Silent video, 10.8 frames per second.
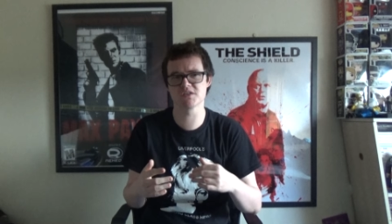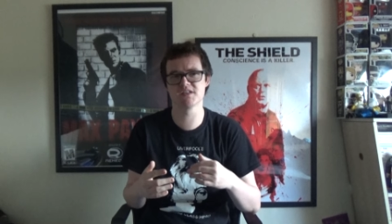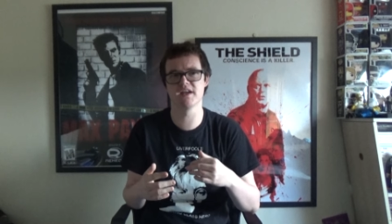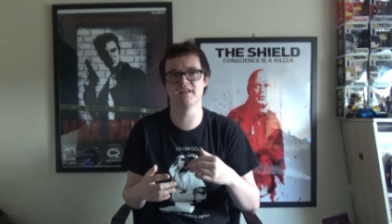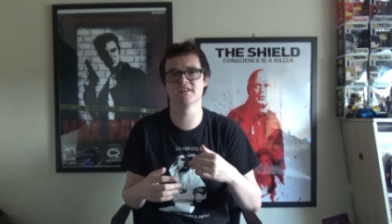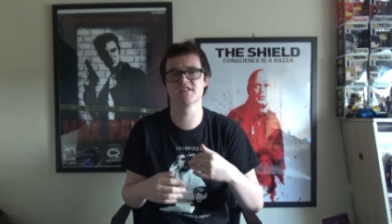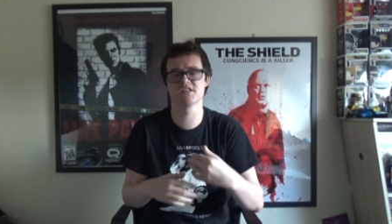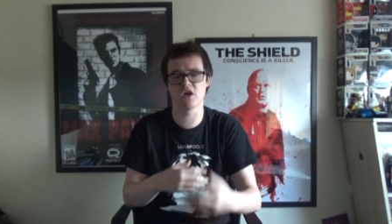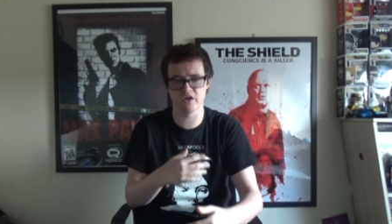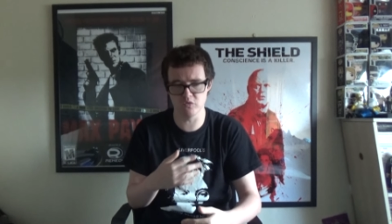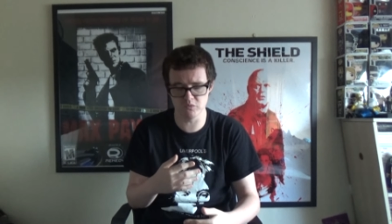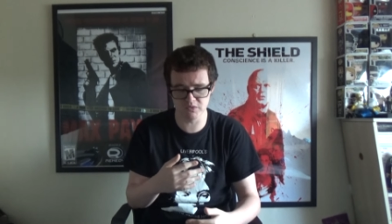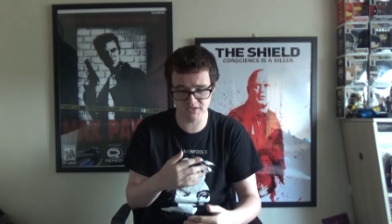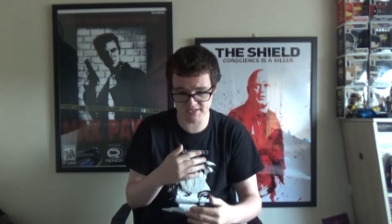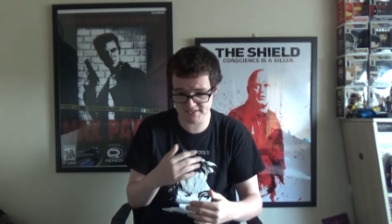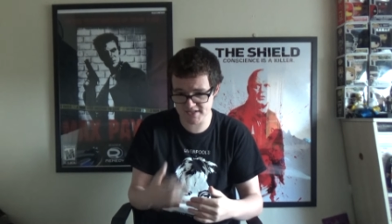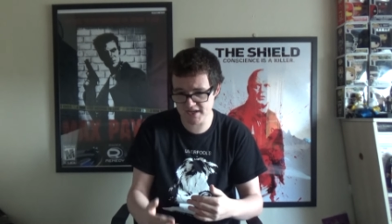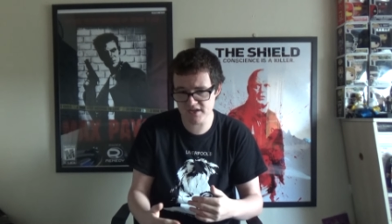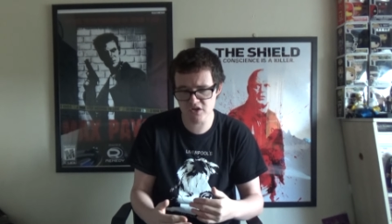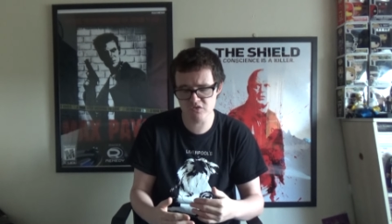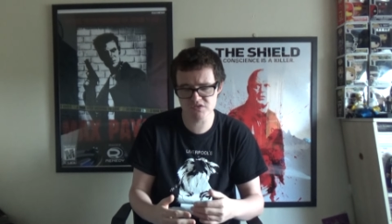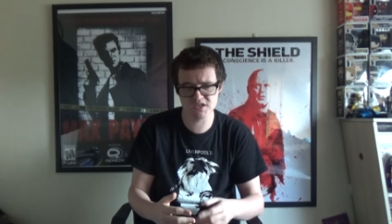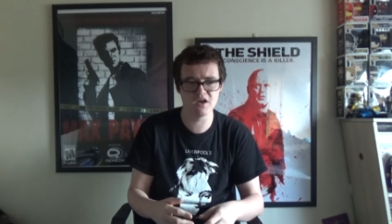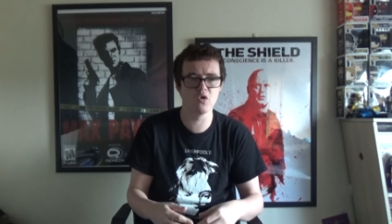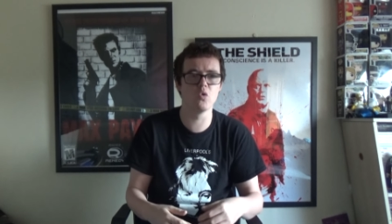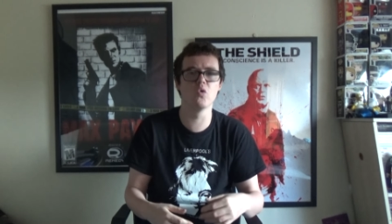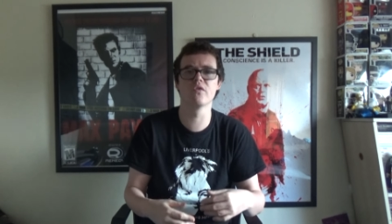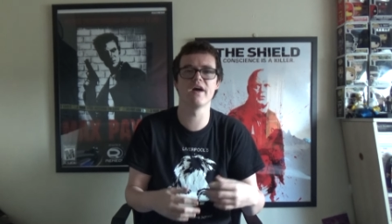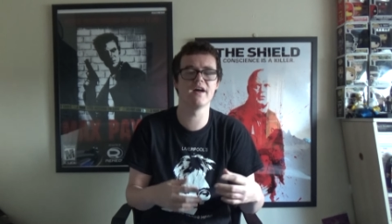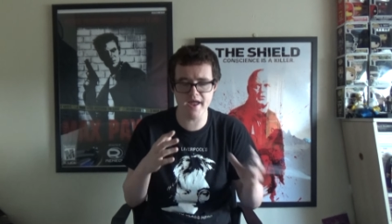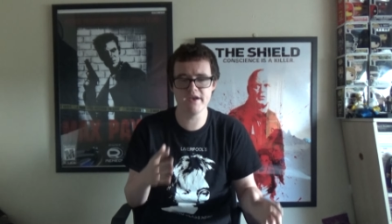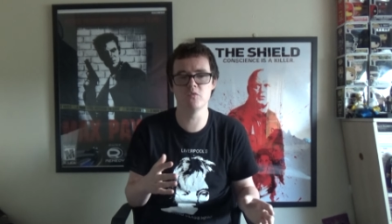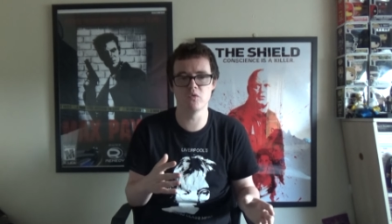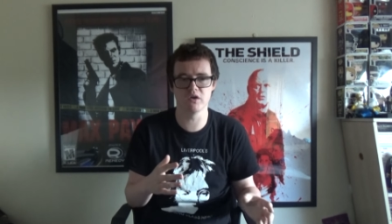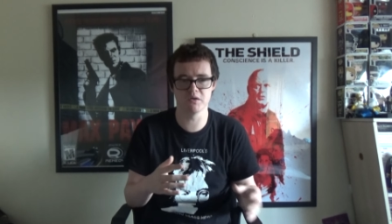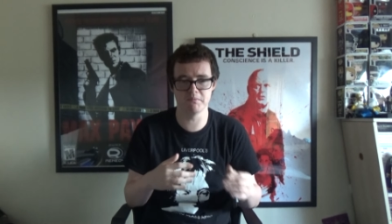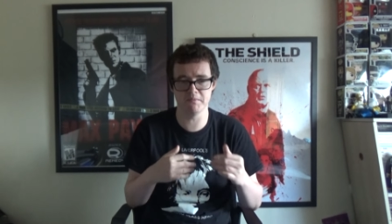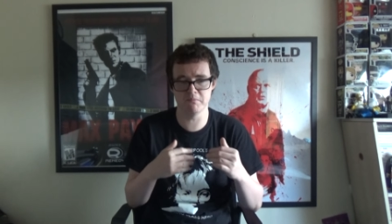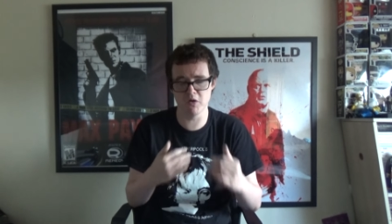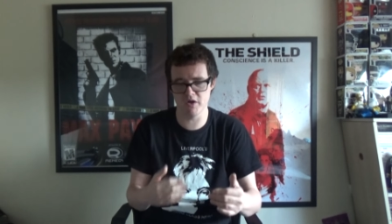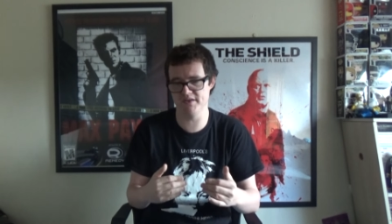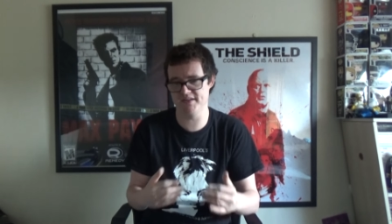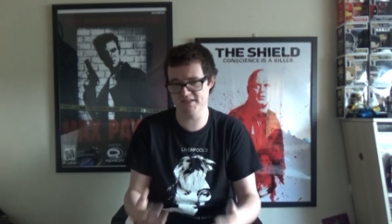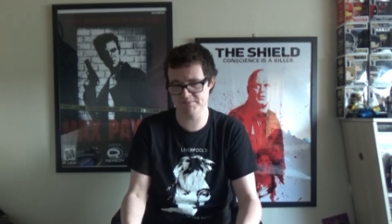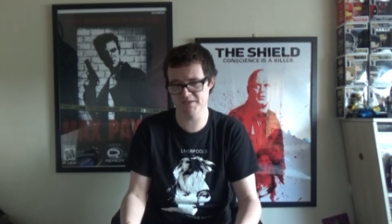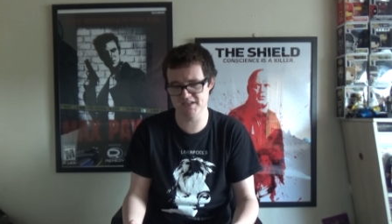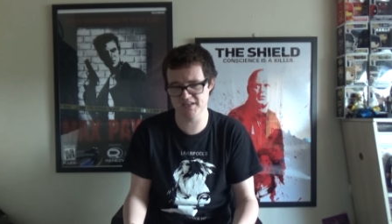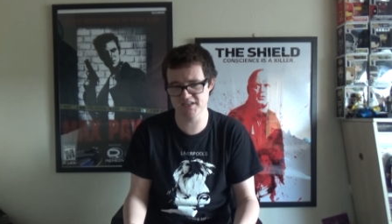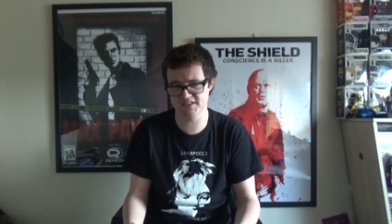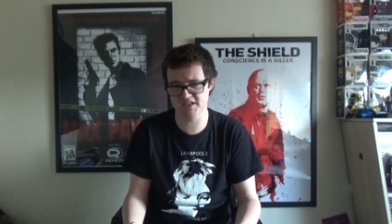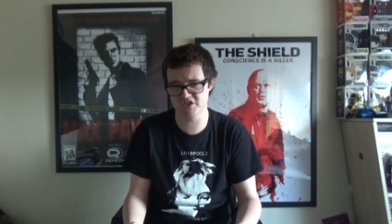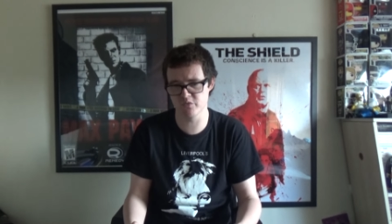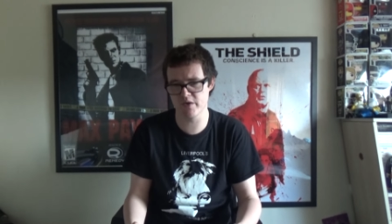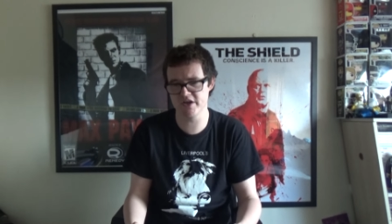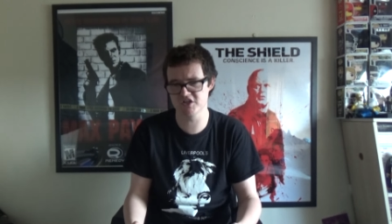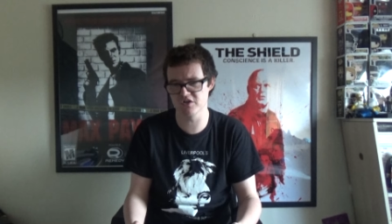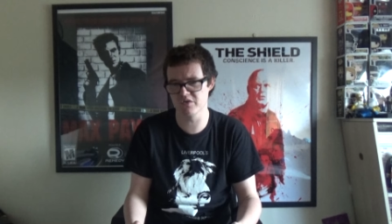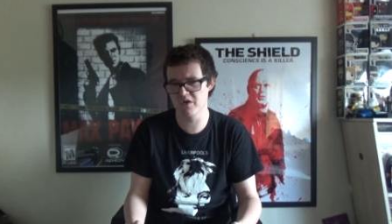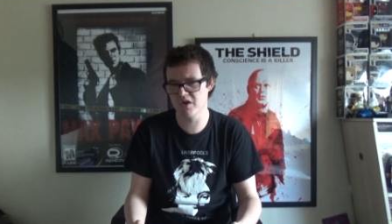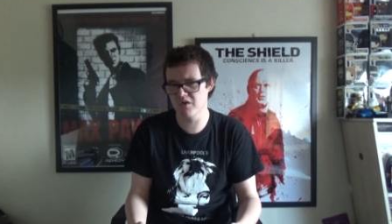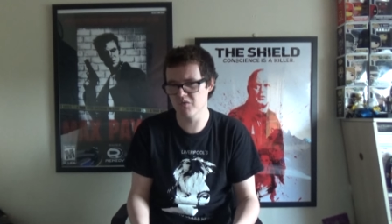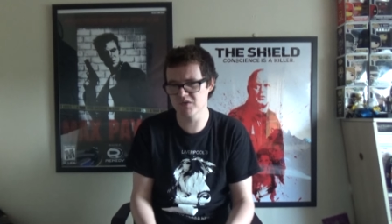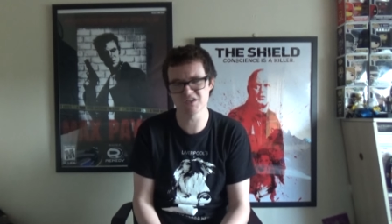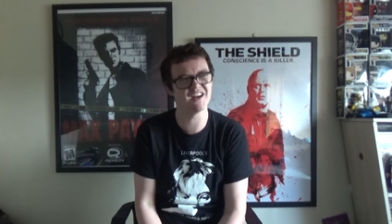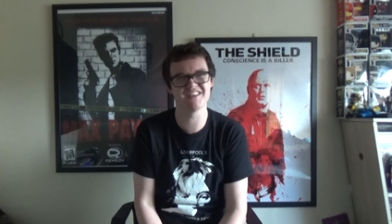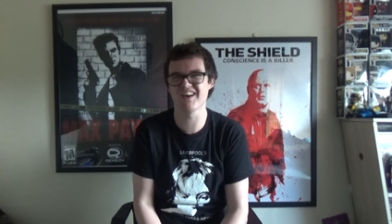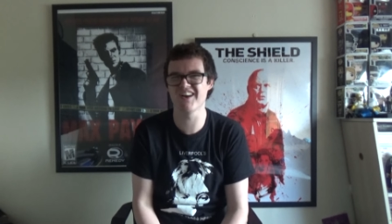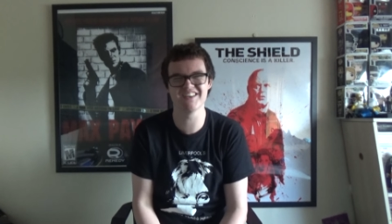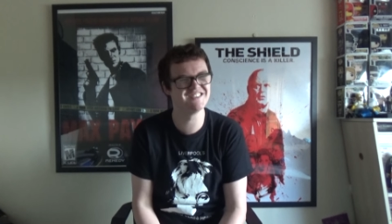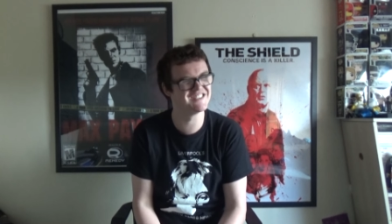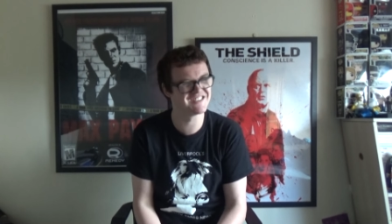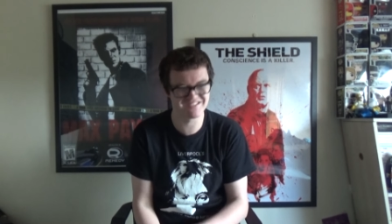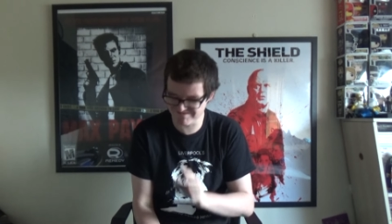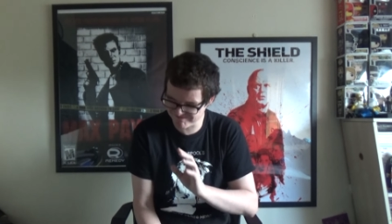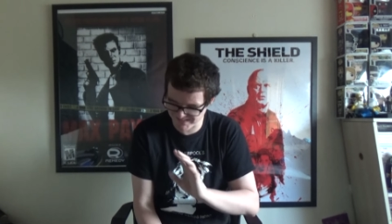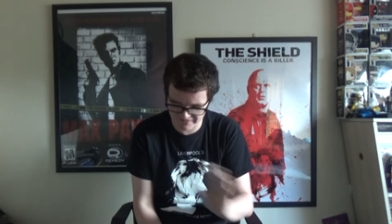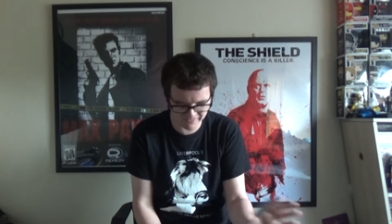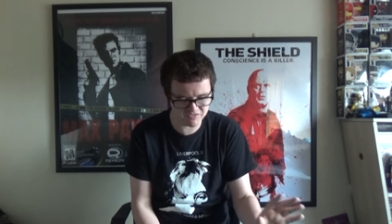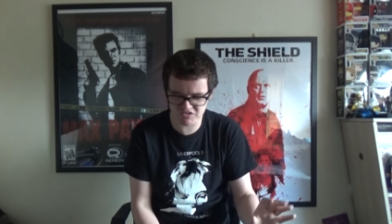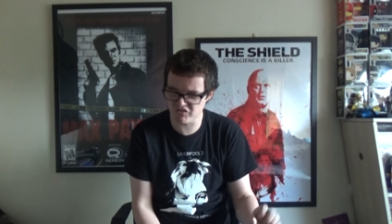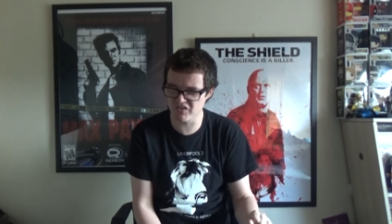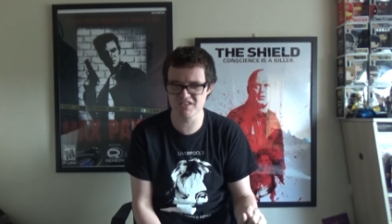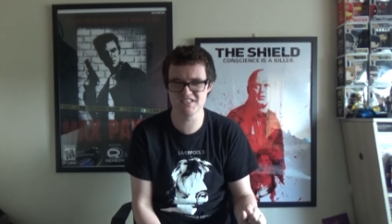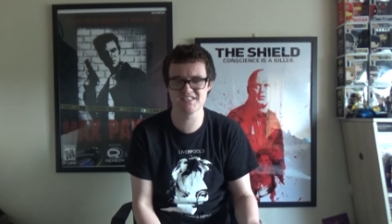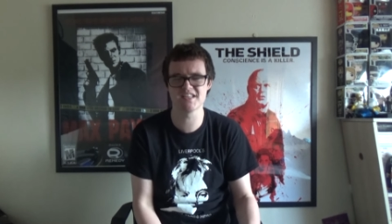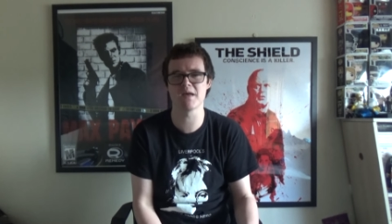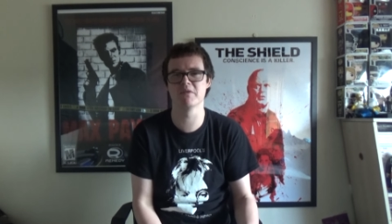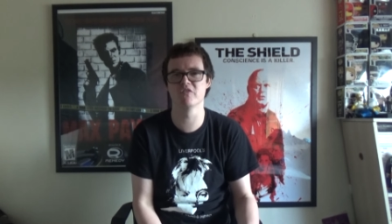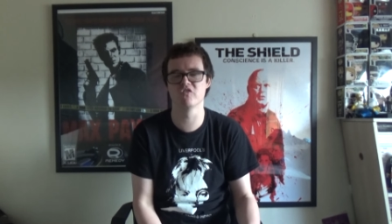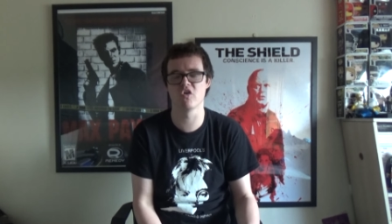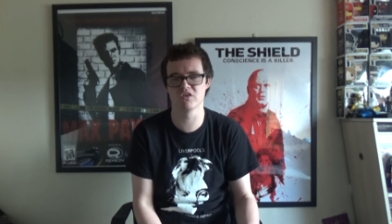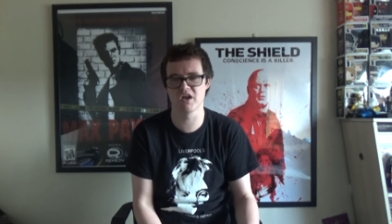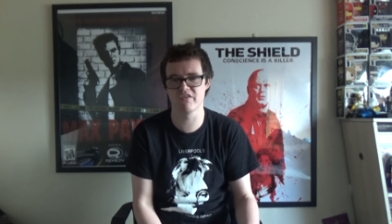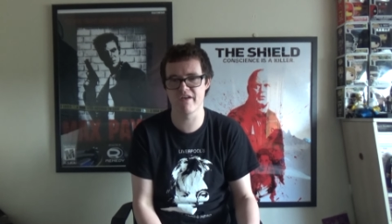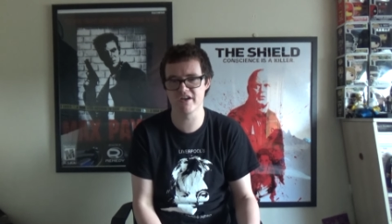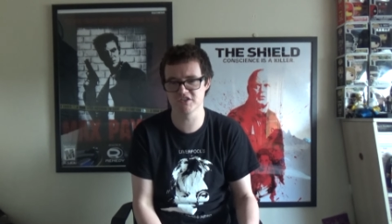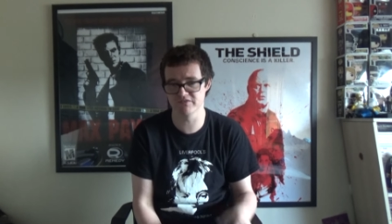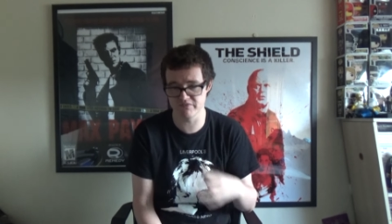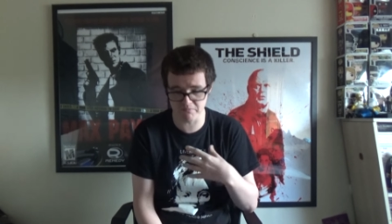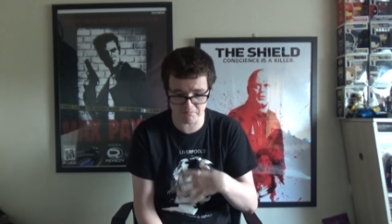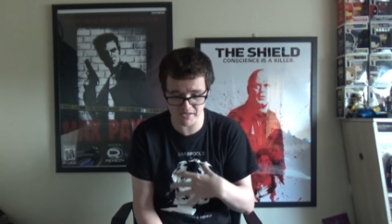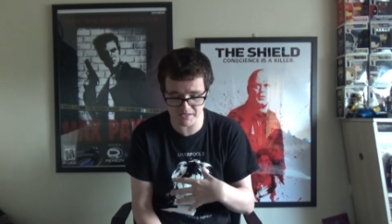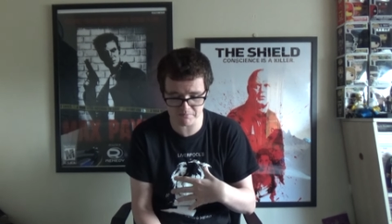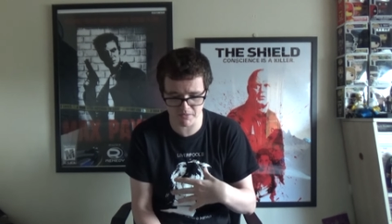saying the cycle continues or that anyone could be put in this particular situation, which I, I just I think was a step in the wrong direction for me